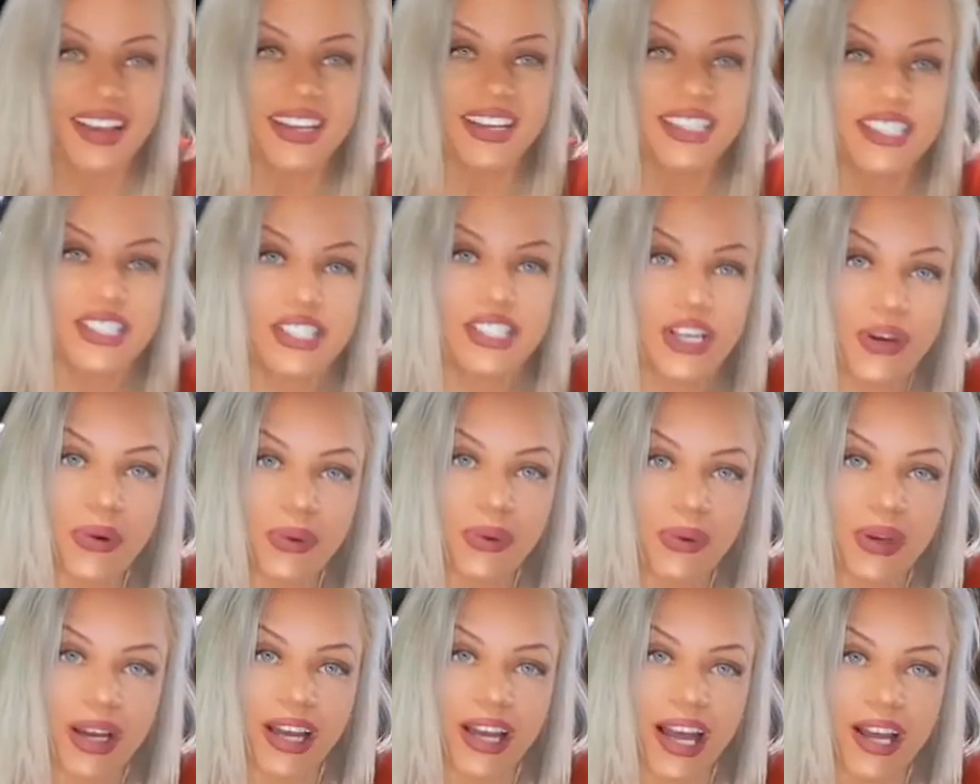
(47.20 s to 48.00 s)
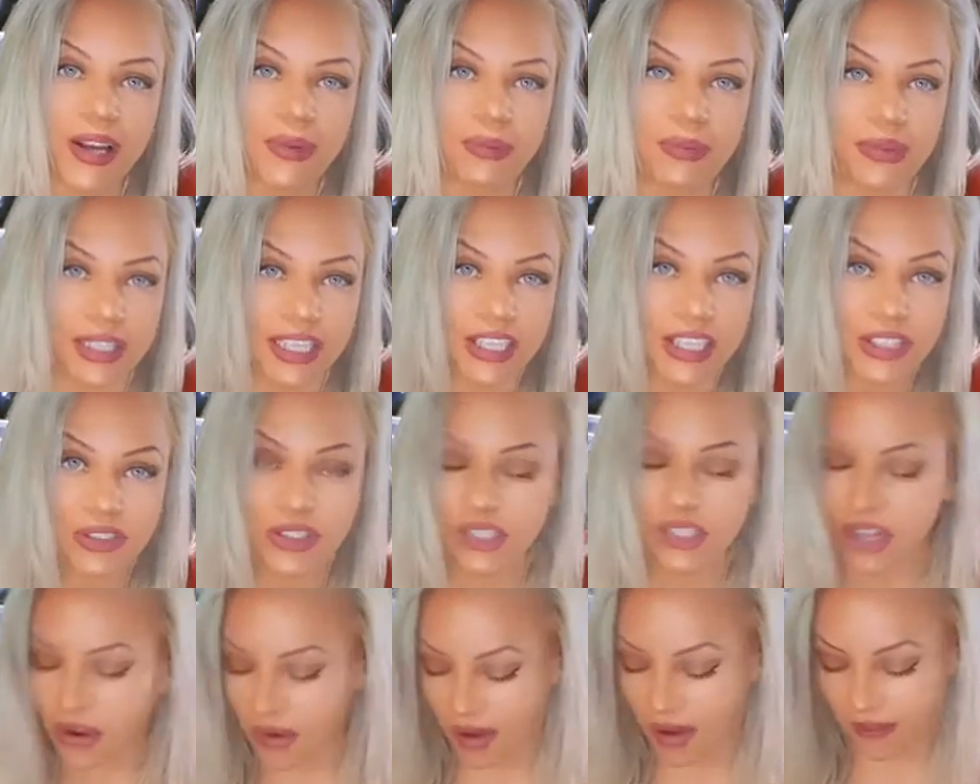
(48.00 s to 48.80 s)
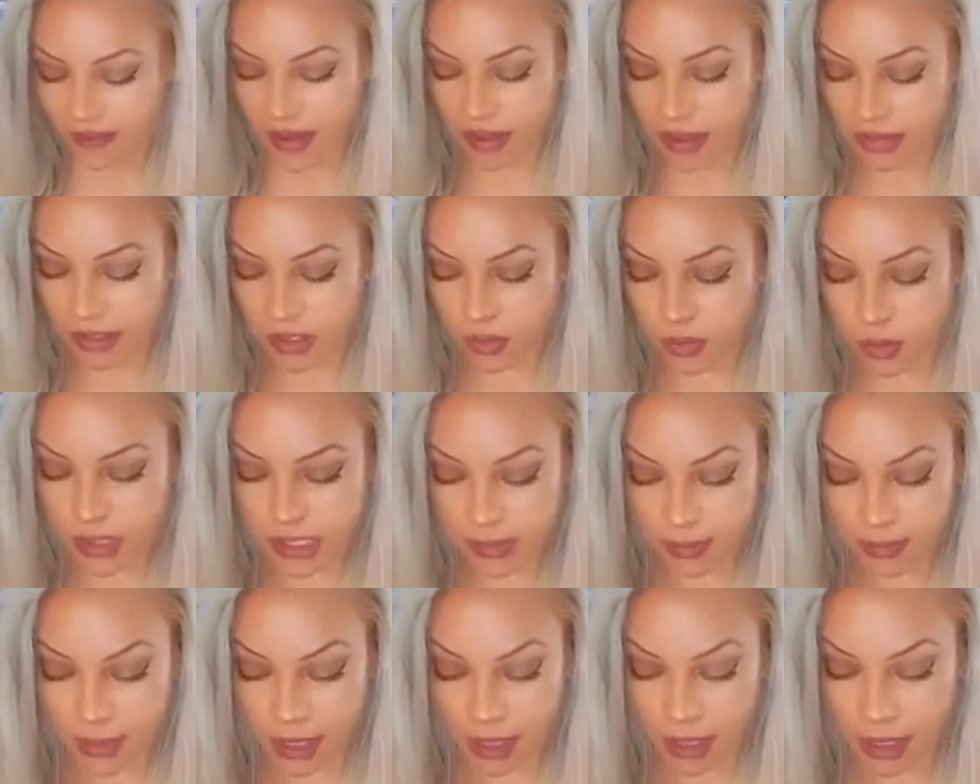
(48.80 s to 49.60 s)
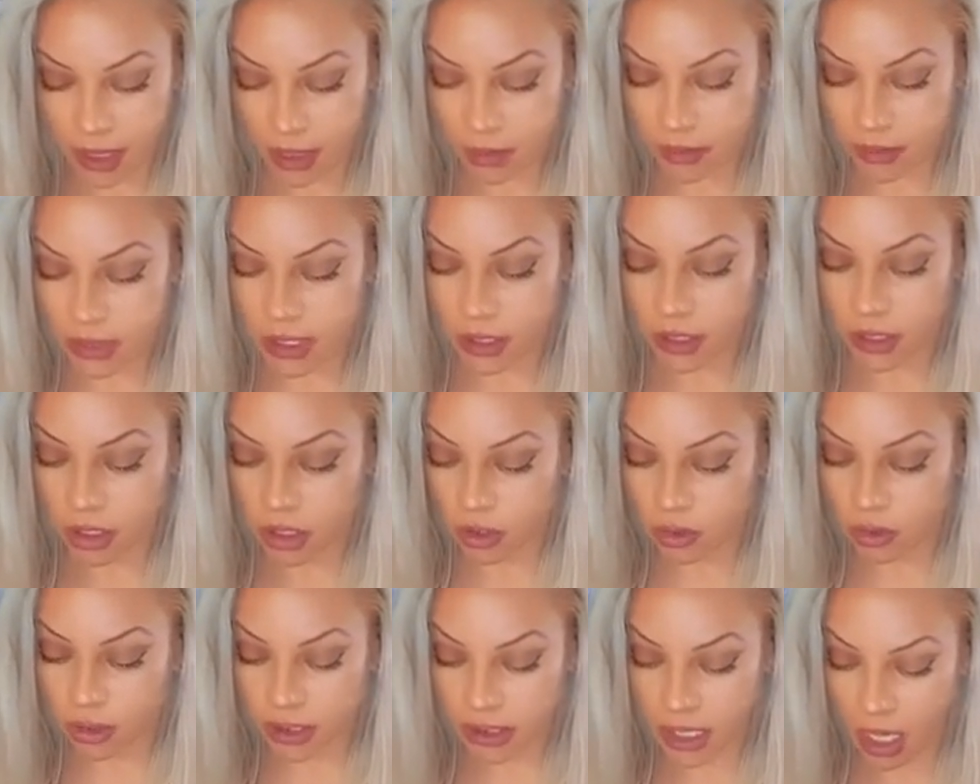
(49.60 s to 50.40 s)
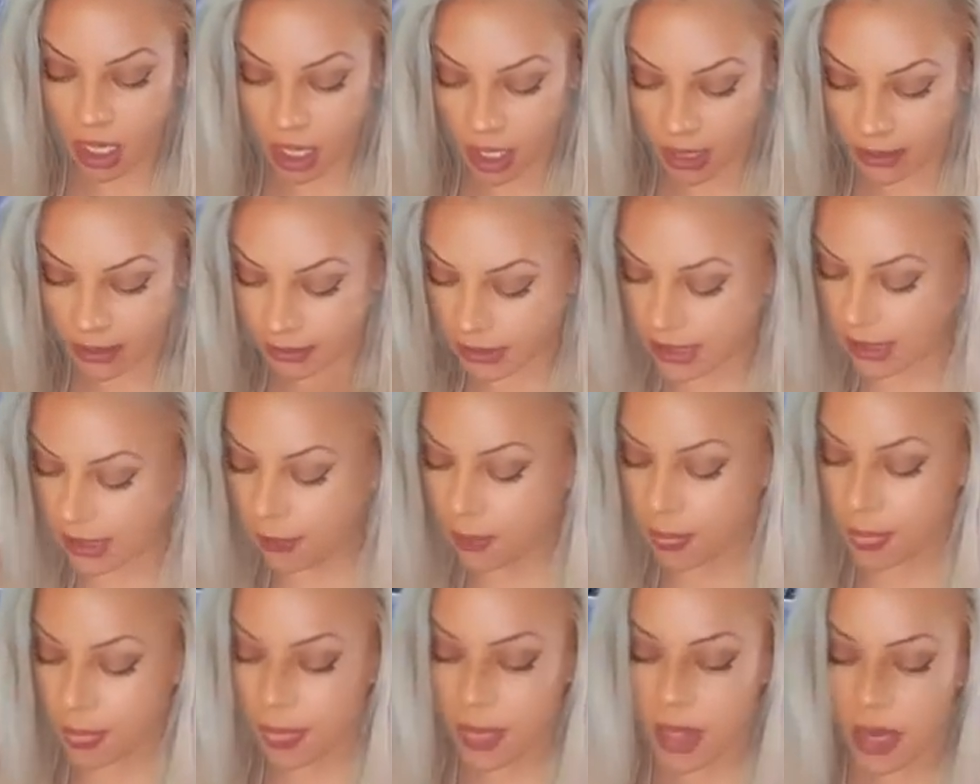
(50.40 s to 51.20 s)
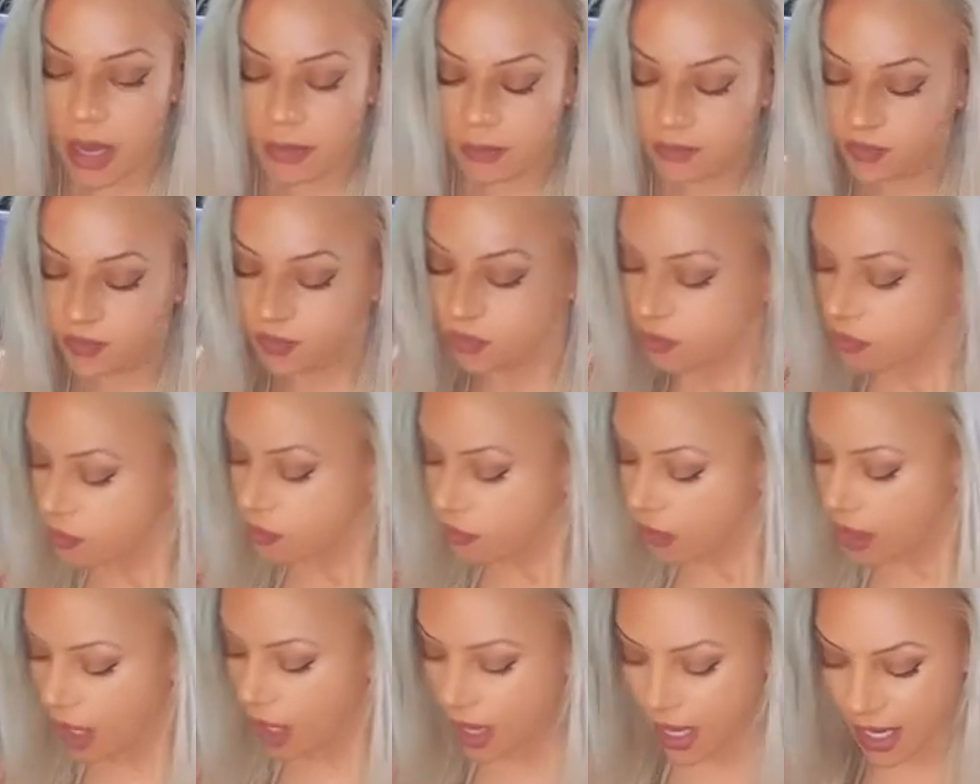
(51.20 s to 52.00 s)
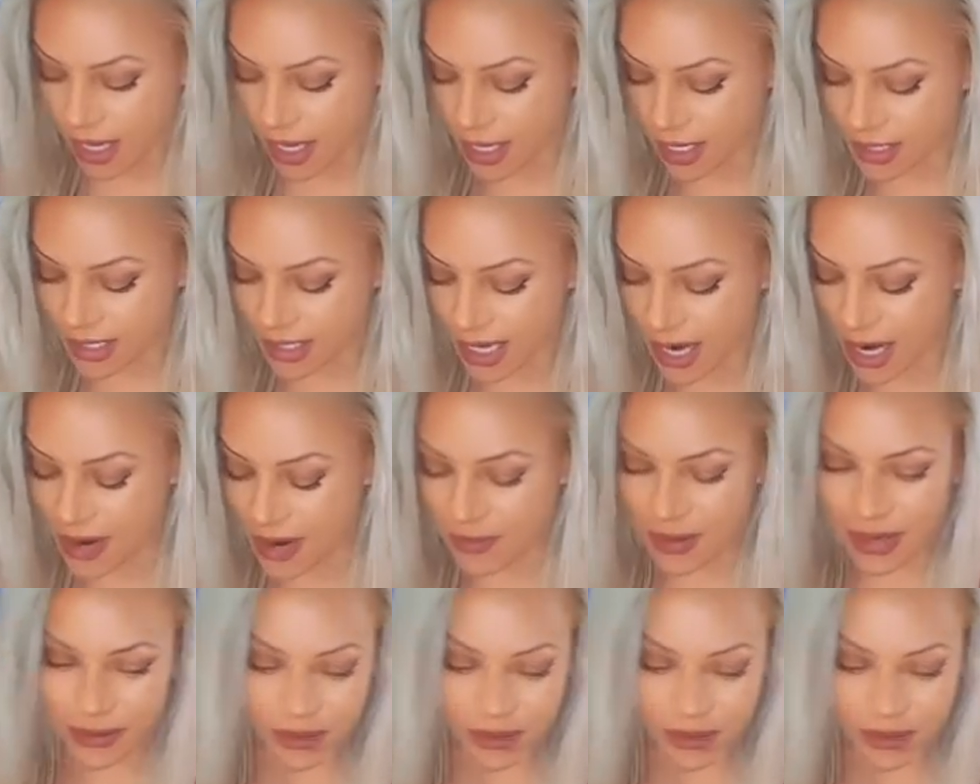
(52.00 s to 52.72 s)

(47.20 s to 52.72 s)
So years ago I found this recipe and it was in the New York Times. And it